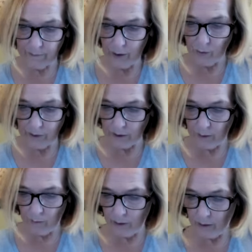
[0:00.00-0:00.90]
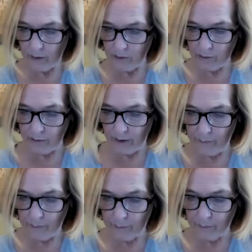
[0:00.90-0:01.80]
go somewhere, a
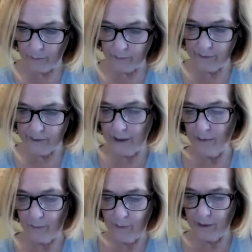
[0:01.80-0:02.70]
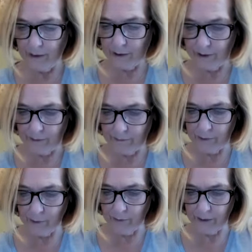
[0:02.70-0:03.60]
trip, or say, well, let's just
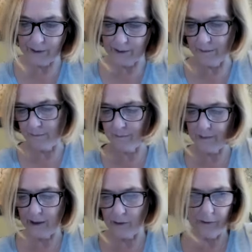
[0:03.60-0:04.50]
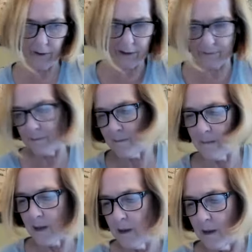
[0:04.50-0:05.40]
do this and later in this
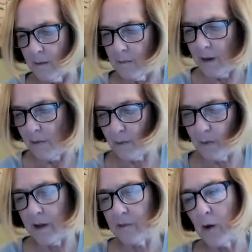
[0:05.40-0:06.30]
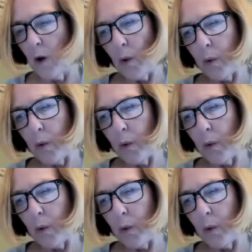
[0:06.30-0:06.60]
month or whatever.